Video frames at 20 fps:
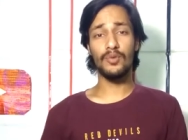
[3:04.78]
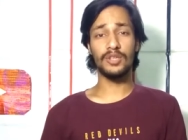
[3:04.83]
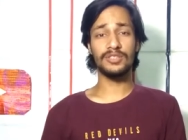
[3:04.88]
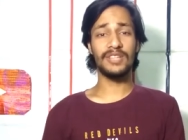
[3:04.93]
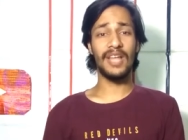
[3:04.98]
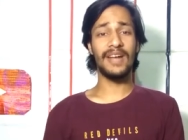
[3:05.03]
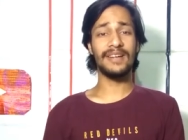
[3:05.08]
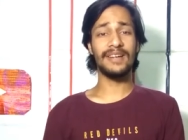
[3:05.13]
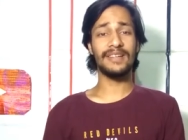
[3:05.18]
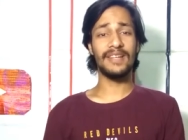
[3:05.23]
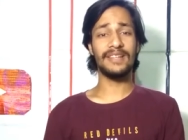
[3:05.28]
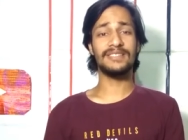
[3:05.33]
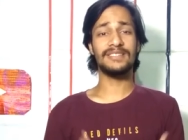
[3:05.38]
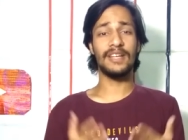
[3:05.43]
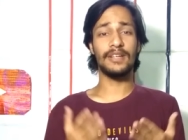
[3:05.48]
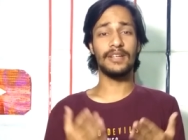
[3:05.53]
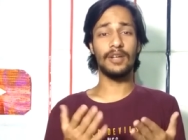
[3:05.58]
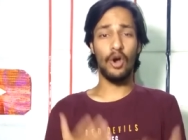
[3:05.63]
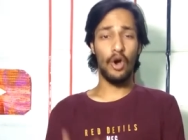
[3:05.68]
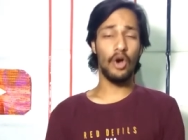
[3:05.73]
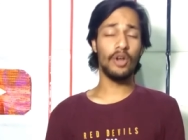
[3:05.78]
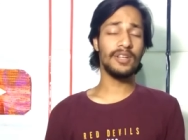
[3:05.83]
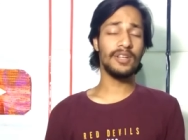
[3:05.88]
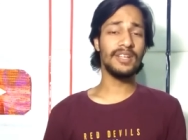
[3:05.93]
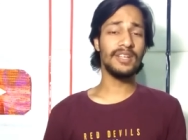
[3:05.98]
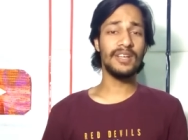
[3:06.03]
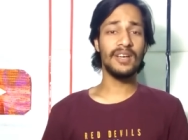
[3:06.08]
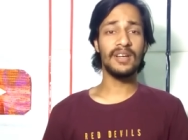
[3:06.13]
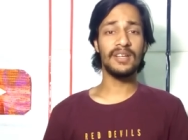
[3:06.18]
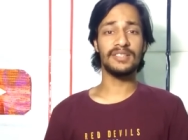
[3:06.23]
was that it's an
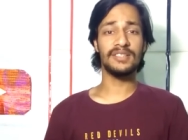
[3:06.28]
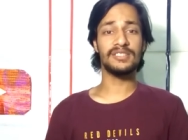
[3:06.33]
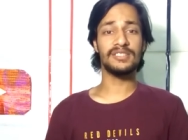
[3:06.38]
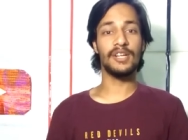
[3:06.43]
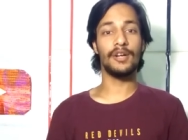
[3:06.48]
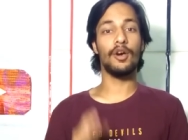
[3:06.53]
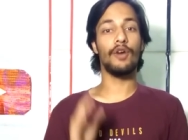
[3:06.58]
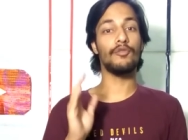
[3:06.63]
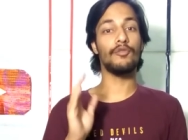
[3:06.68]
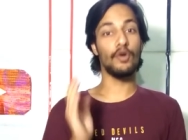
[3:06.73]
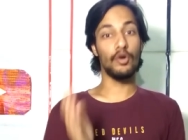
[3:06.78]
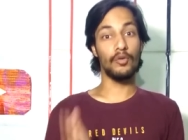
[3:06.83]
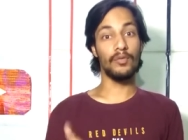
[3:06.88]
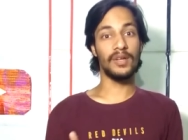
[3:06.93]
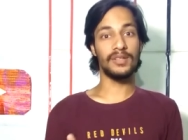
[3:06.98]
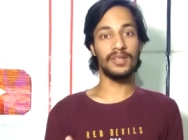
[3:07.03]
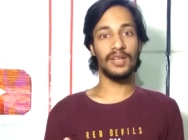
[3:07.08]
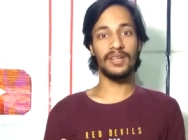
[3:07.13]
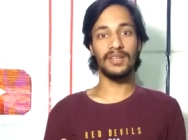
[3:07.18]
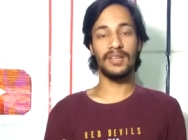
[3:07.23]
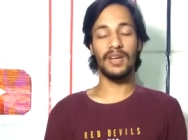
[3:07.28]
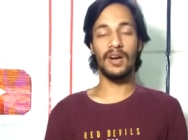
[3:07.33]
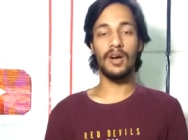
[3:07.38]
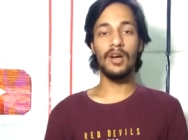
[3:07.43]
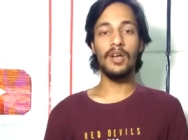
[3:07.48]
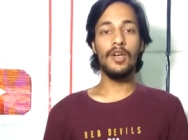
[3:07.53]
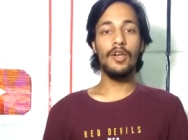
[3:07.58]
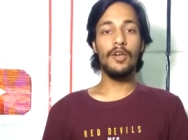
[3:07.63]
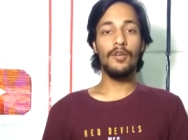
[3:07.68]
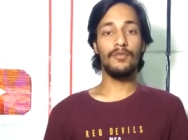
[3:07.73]
on-ear instead of over-the-ear,
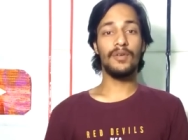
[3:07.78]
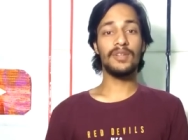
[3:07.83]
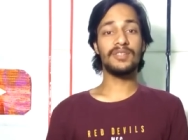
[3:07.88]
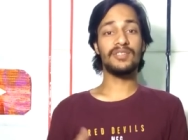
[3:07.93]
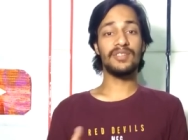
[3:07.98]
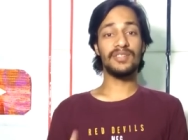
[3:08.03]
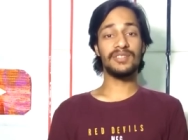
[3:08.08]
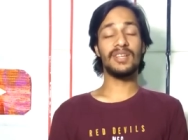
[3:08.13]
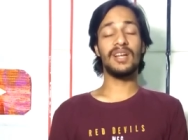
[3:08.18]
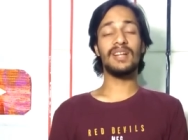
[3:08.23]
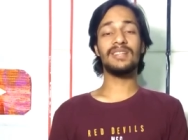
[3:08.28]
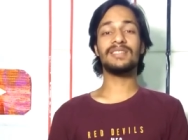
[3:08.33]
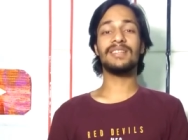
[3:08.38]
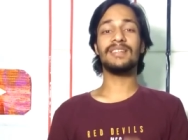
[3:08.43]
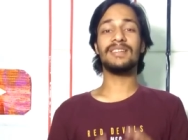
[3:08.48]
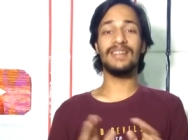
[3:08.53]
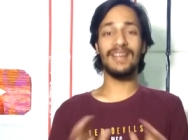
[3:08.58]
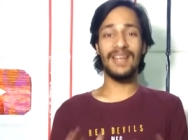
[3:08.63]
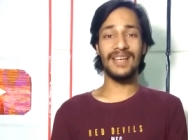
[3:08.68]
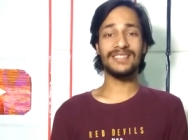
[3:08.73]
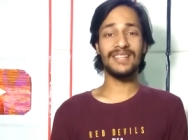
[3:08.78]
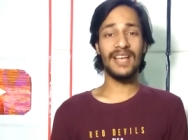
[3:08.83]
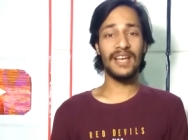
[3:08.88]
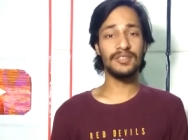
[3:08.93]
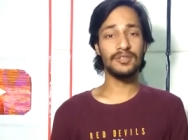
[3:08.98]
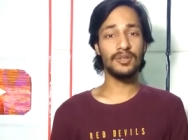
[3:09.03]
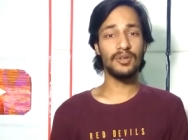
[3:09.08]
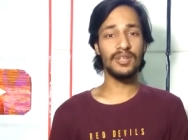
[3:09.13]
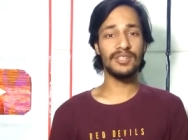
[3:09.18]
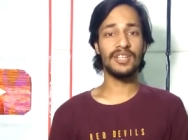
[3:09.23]
which results in less
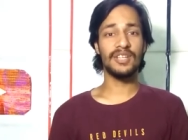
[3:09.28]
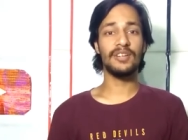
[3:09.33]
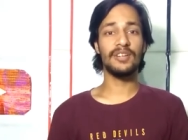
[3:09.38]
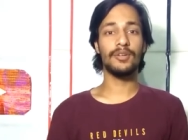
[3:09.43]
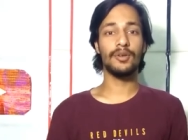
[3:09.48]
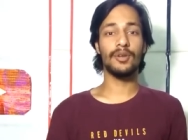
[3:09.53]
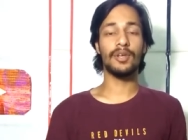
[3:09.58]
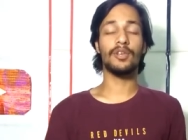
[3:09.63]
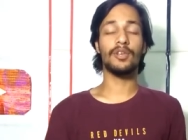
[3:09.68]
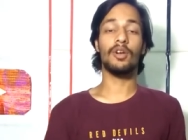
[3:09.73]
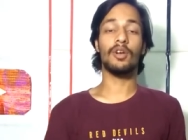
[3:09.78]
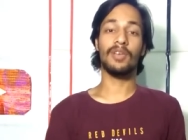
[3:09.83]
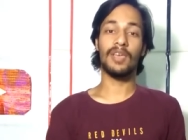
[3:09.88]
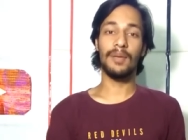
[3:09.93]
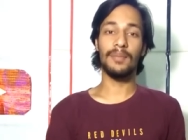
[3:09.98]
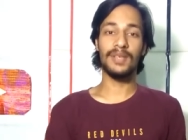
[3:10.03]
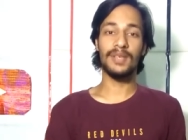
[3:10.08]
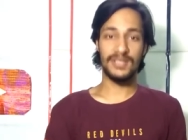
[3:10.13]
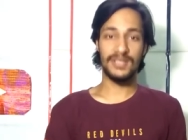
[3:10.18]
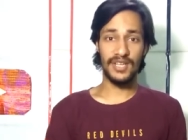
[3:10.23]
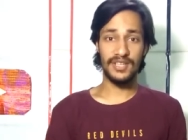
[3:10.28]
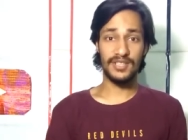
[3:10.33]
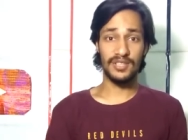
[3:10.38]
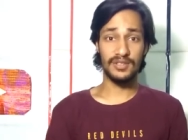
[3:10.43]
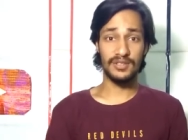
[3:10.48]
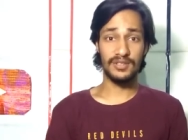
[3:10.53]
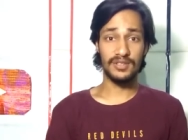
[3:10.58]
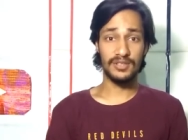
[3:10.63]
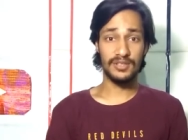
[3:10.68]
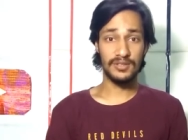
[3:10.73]
isolation during your gaming
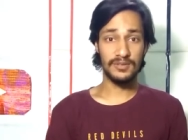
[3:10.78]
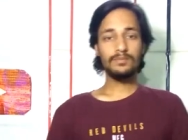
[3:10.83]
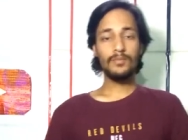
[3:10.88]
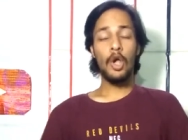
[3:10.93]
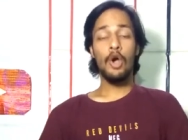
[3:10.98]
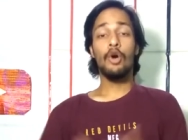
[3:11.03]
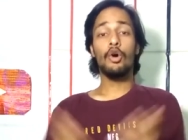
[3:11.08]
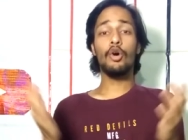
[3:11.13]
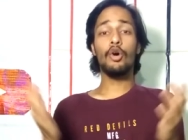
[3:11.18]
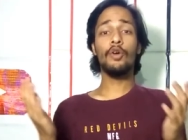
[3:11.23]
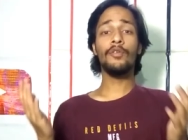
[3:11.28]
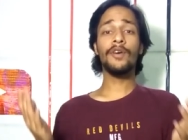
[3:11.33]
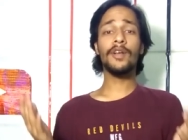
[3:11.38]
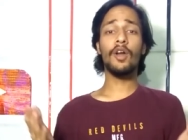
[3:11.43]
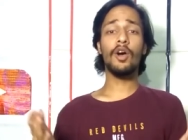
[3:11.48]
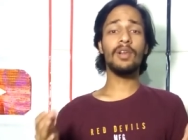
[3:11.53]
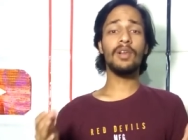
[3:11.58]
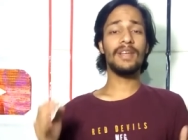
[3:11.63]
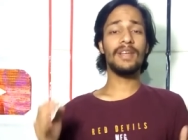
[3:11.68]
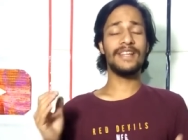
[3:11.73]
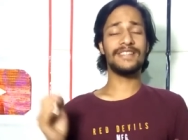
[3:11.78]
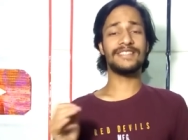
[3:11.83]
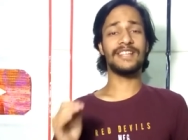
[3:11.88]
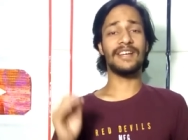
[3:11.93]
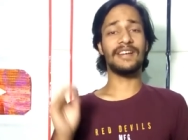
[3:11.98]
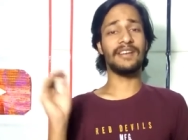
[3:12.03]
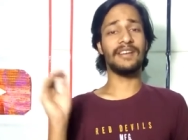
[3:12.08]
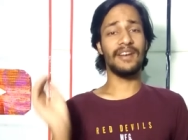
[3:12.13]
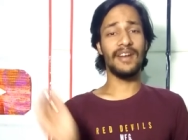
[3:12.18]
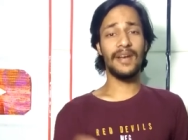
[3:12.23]
sessions. Overall, it's a
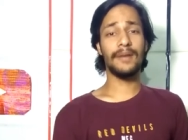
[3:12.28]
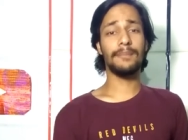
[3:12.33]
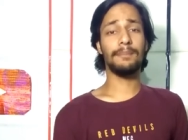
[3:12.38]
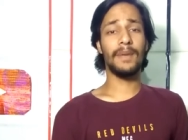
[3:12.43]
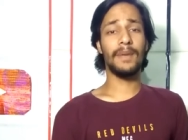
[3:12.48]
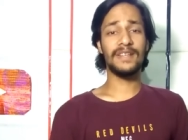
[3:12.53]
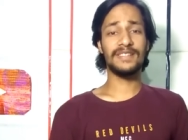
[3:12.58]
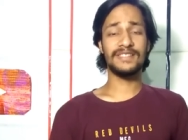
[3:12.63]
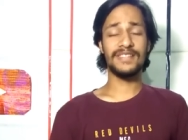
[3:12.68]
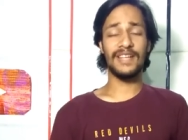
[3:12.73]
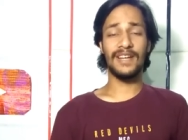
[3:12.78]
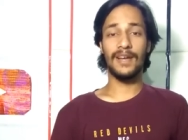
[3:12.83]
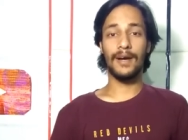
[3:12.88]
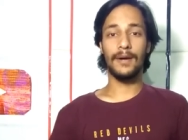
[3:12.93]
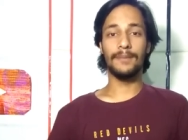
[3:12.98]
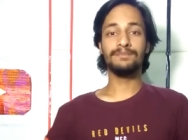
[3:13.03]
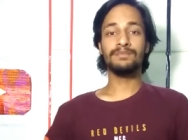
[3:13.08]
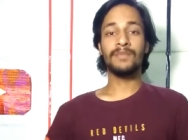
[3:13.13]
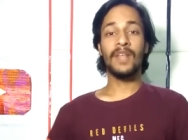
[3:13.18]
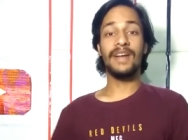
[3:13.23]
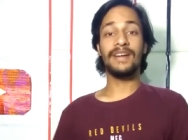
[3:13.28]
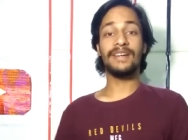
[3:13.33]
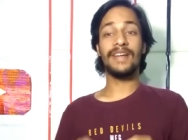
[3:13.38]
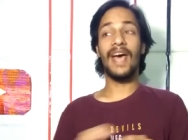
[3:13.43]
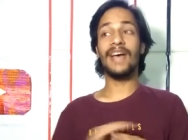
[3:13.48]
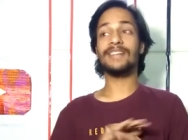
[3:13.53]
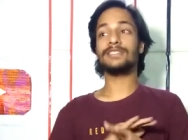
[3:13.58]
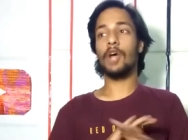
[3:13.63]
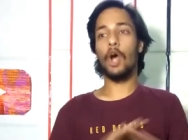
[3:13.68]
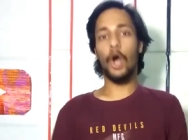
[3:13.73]
great bestseller. It
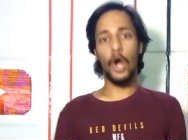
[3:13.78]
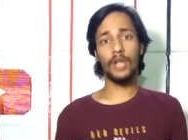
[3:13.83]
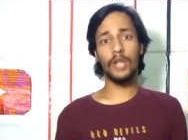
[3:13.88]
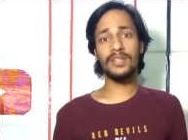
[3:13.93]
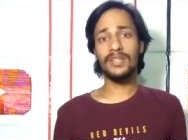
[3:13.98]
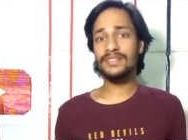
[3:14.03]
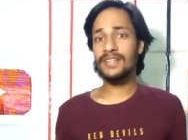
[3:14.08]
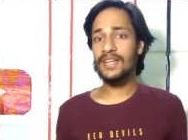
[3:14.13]
has all the